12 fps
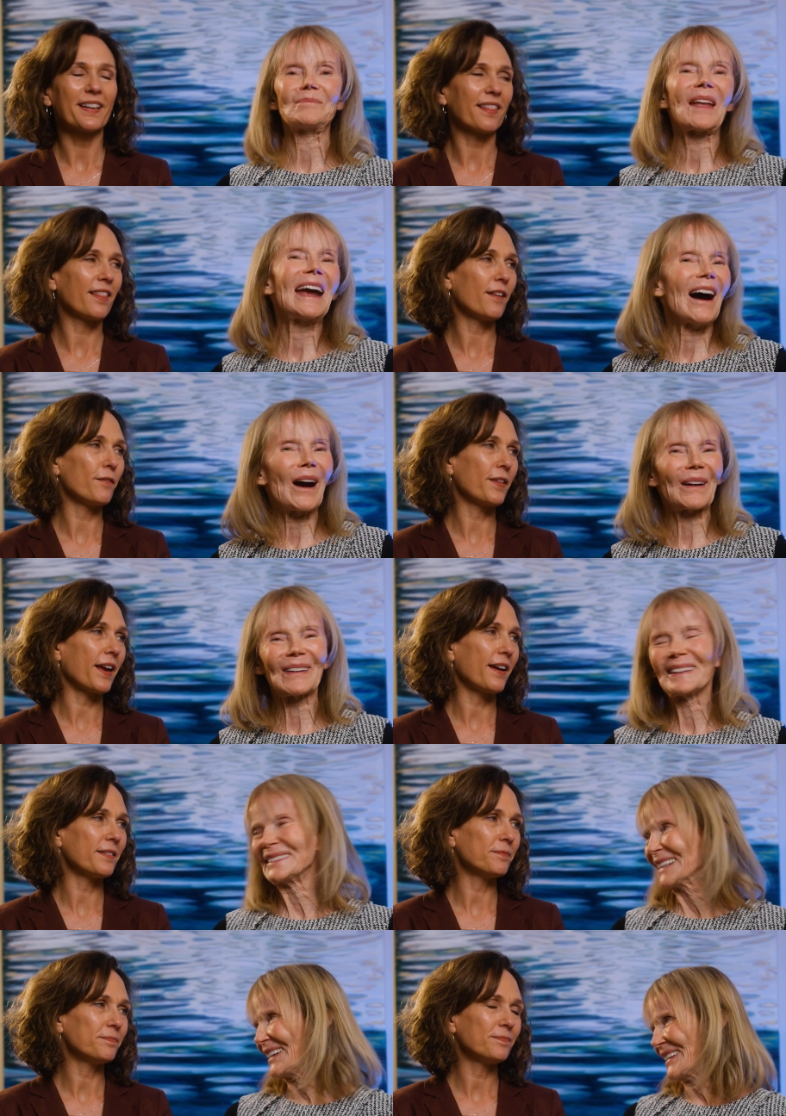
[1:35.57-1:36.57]
Speaker 1: Love our,
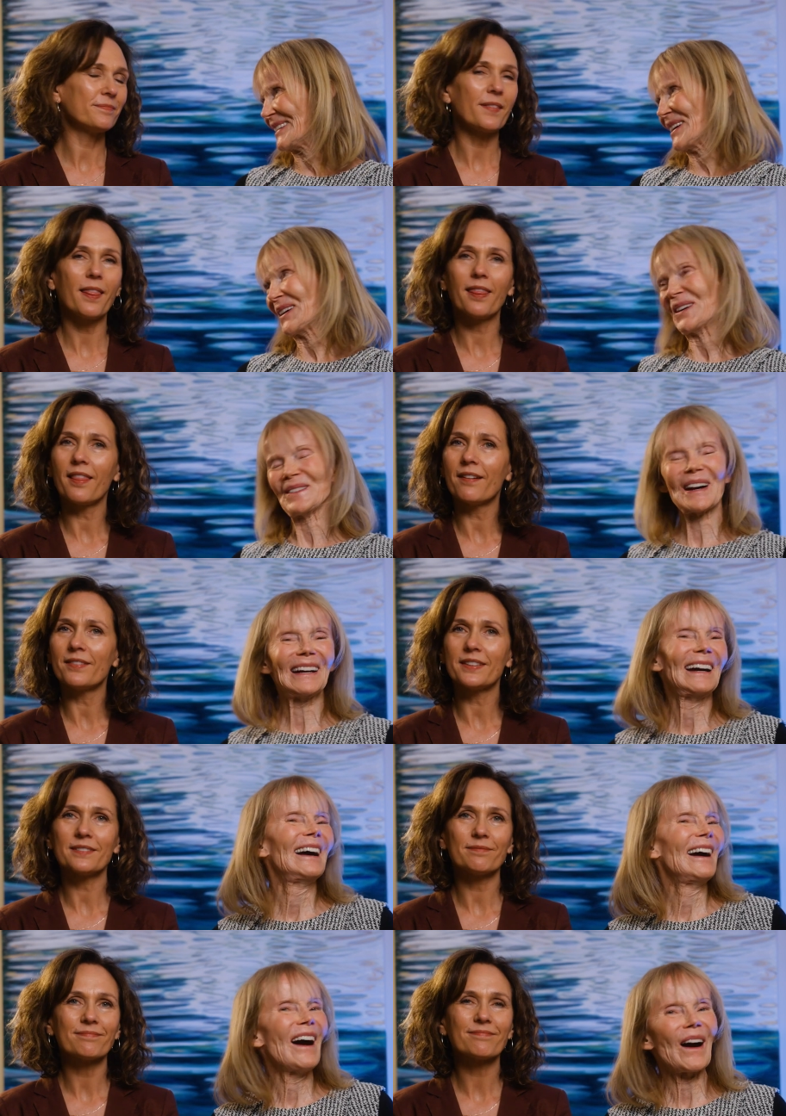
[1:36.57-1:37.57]
that. I know. Love it
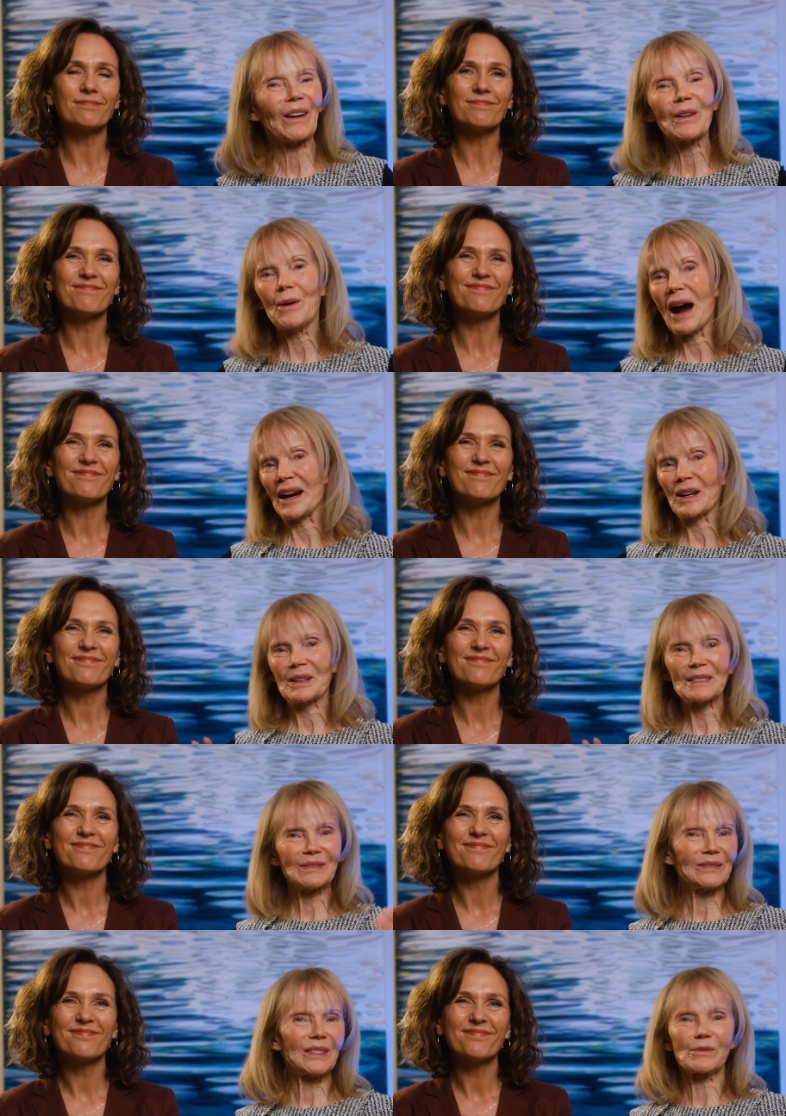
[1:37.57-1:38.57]
our choir
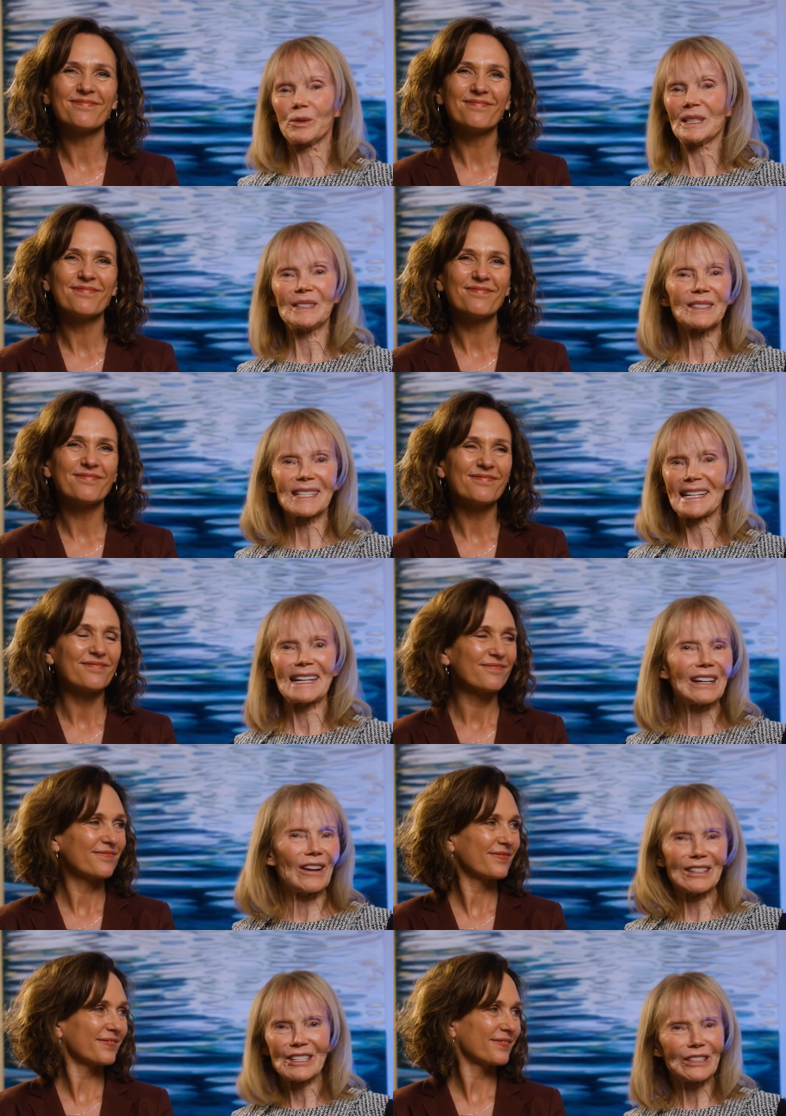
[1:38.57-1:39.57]
will sing,
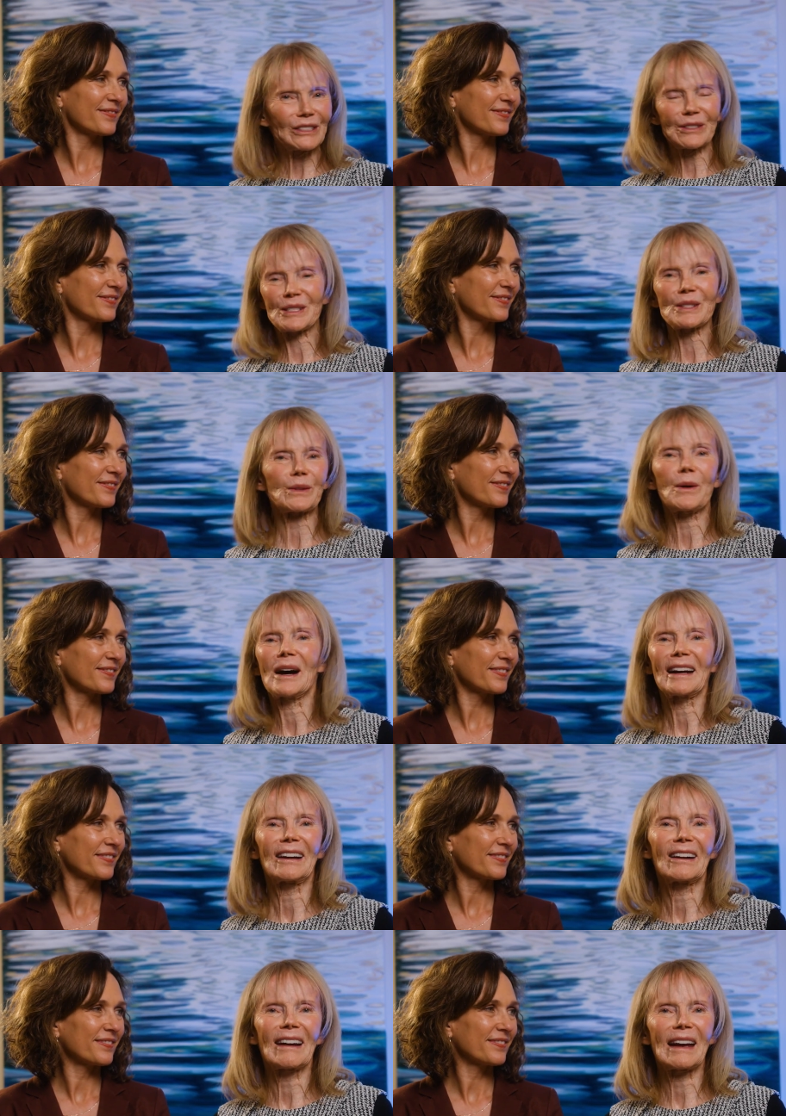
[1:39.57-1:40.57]
our children's
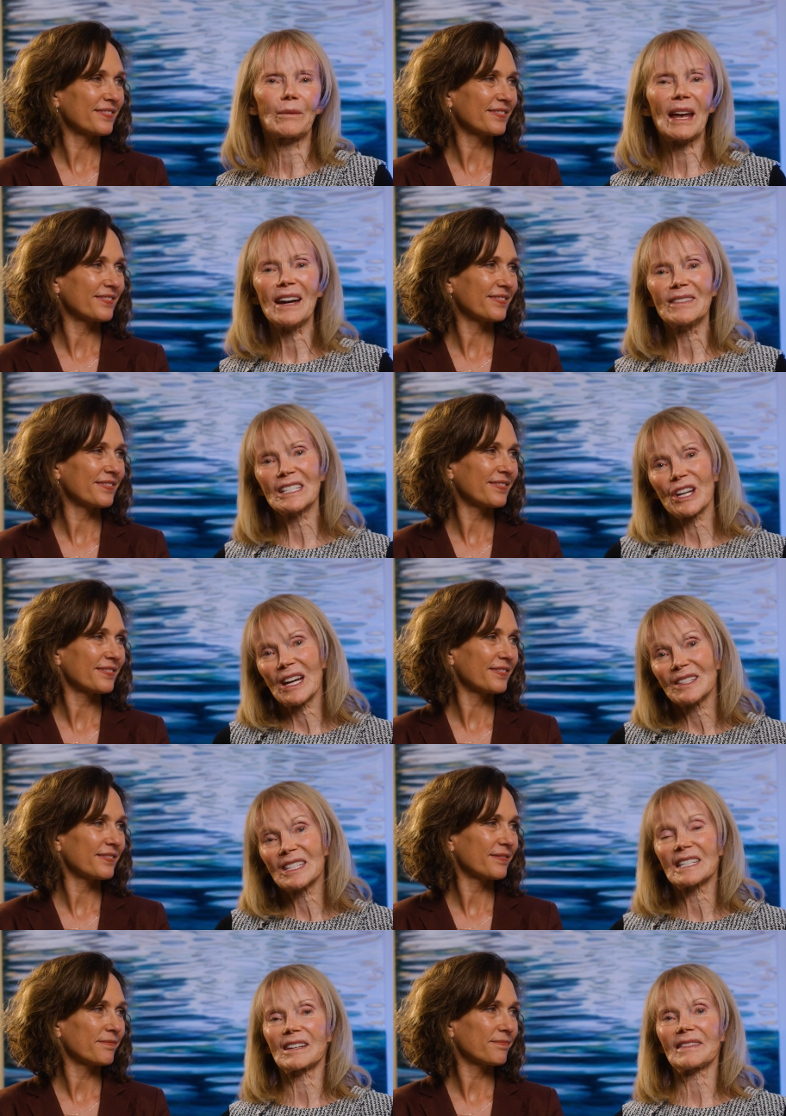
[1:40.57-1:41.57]
choir, and we have a
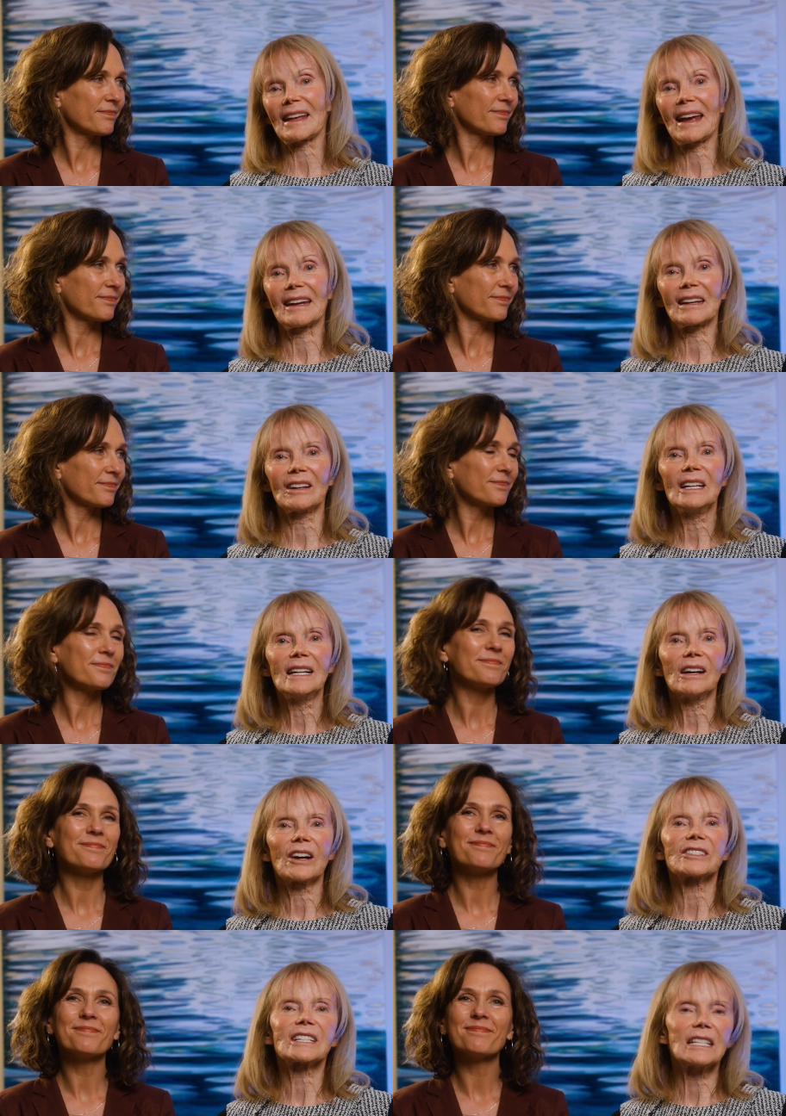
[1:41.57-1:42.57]
chance to thank
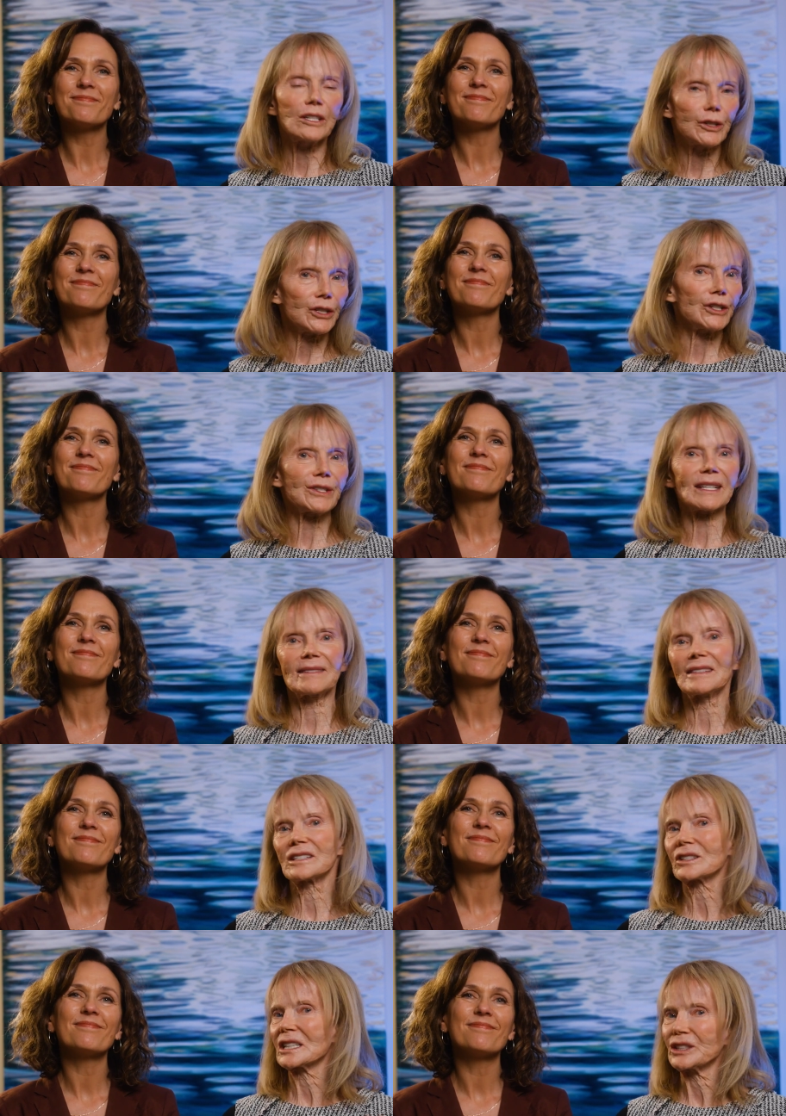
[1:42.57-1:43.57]
our teachers and
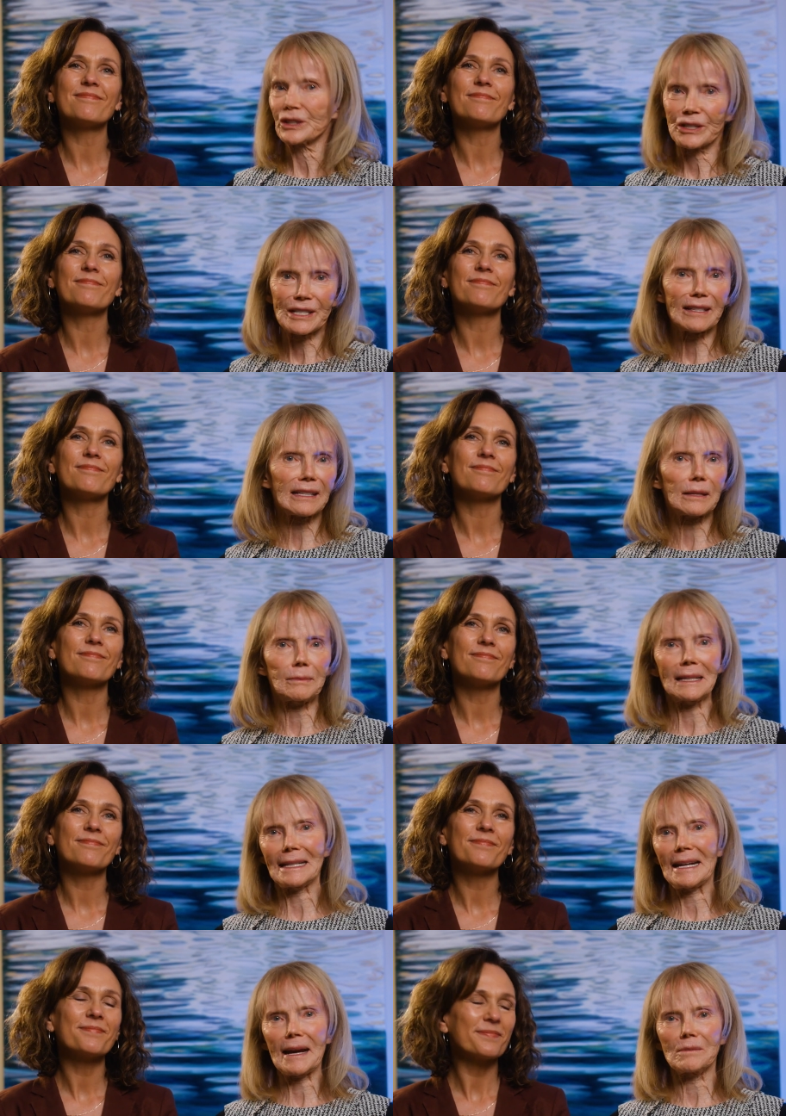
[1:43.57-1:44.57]
the children's
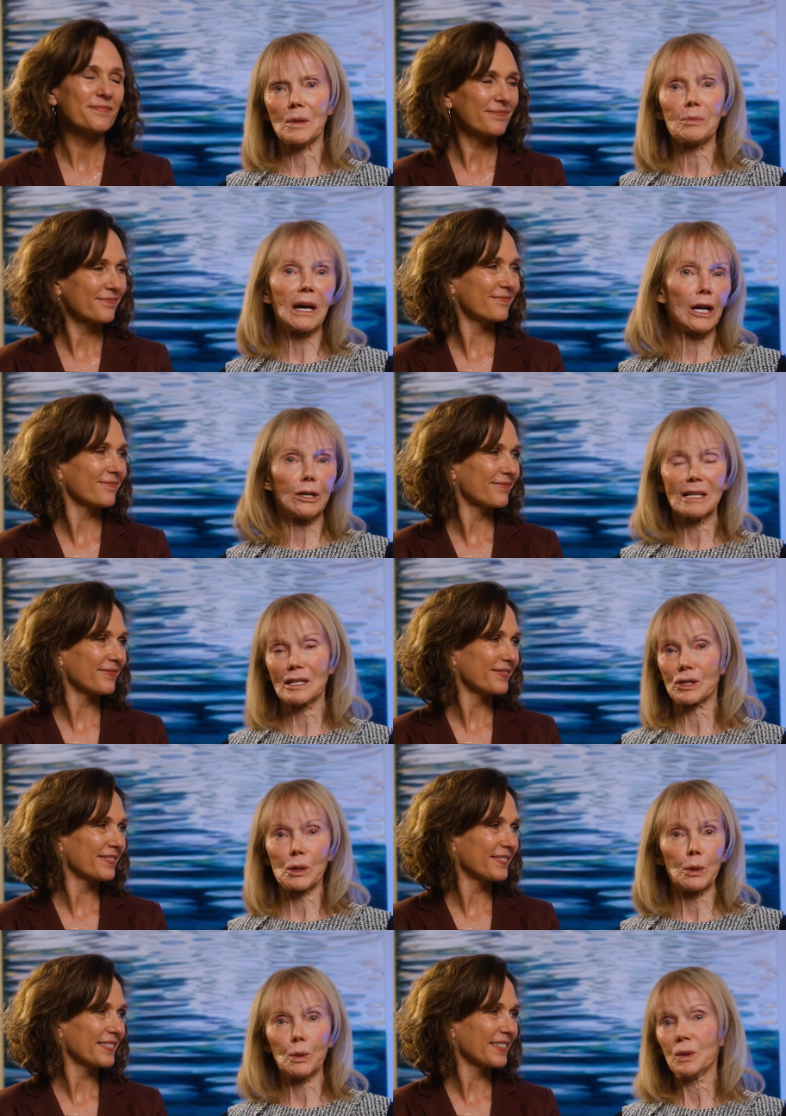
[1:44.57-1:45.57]
committee and the parents
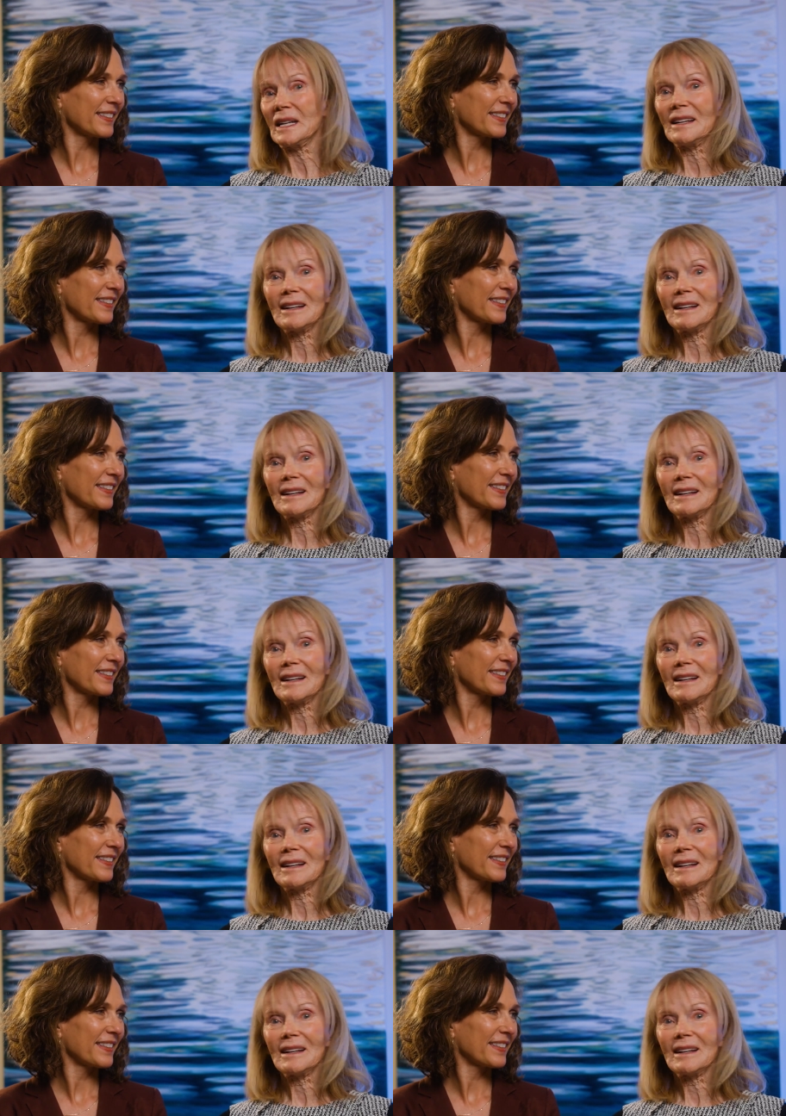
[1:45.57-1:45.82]
who